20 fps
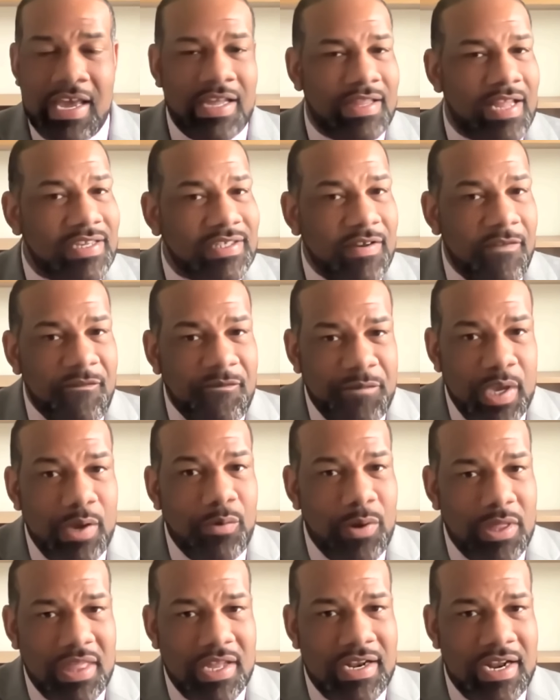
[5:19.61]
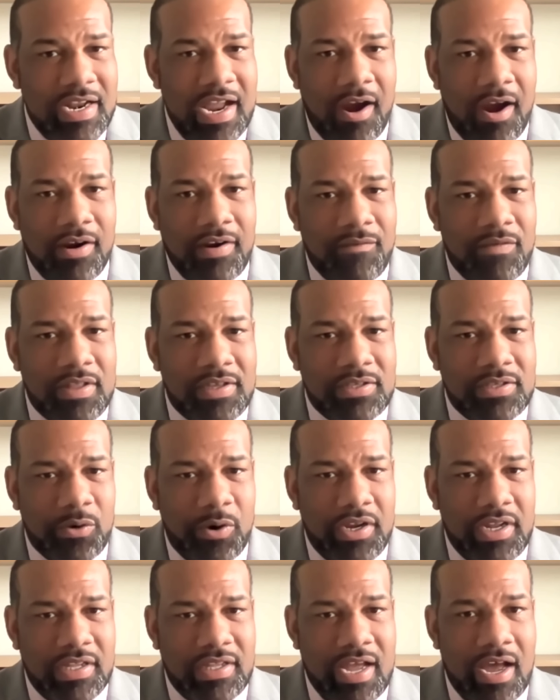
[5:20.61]
Doesn't fit within the narrative of the
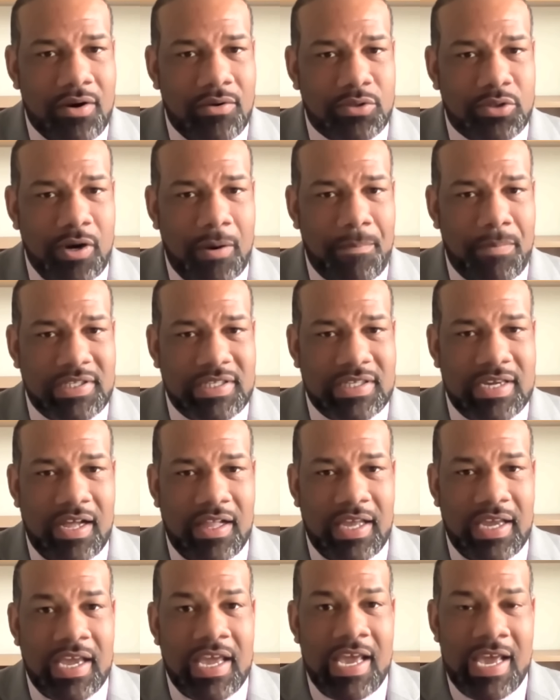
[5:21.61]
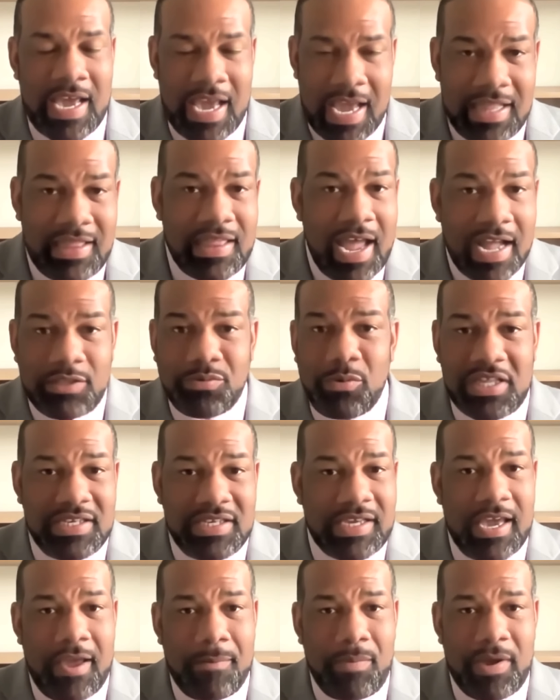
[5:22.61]
story that Donald Trump is telling. And that's what
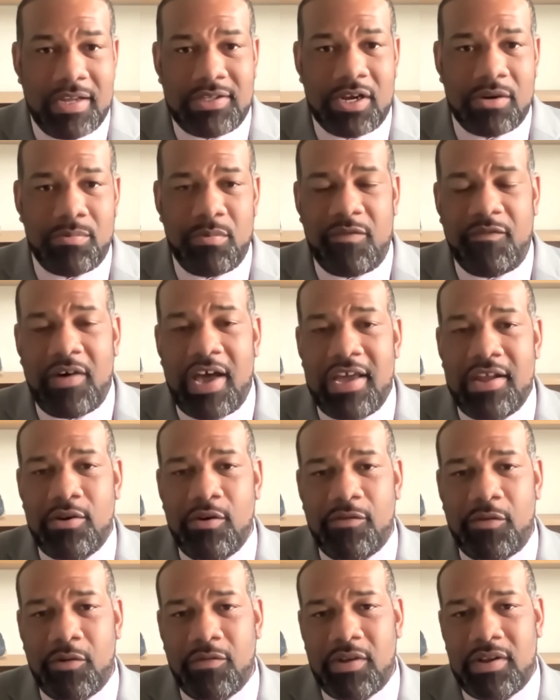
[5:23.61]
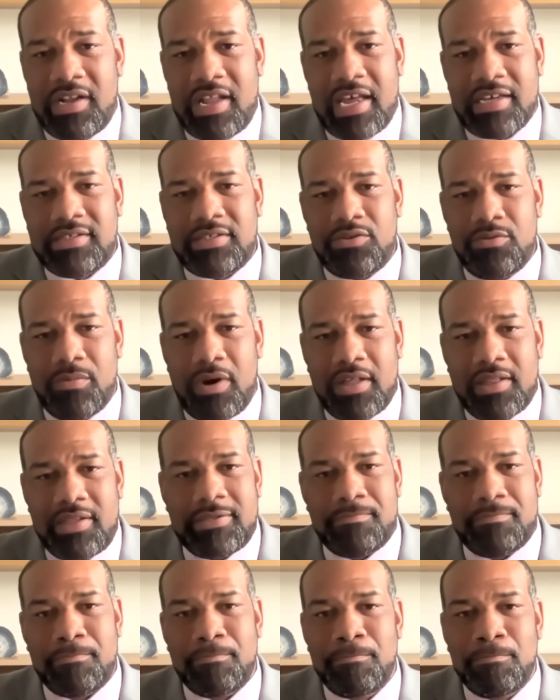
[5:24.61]
these campaigns are going to be fighting over over the next two
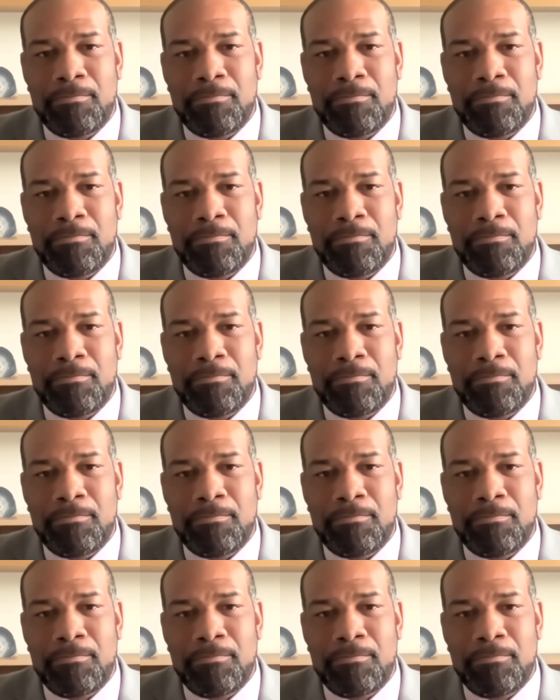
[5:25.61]
months.